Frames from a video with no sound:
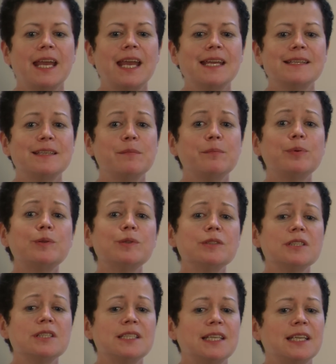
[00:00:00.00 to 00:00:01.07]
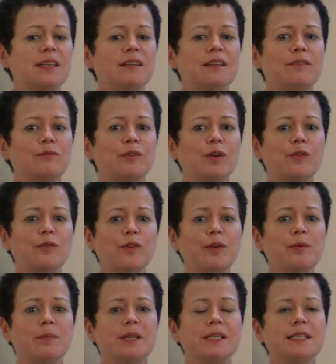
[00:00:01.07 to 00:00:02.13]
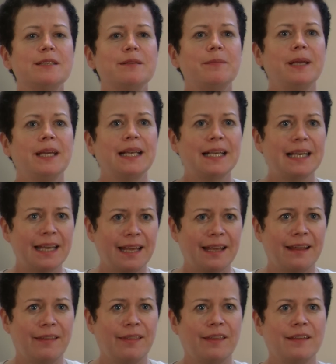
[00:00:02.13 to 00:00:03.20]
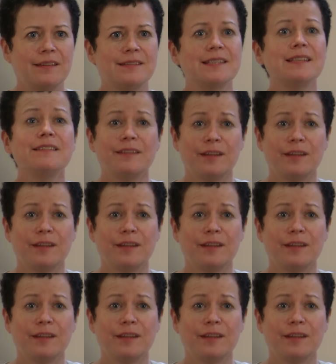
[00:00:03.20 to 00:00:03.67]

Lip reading: It's important in recruitment to be clear that since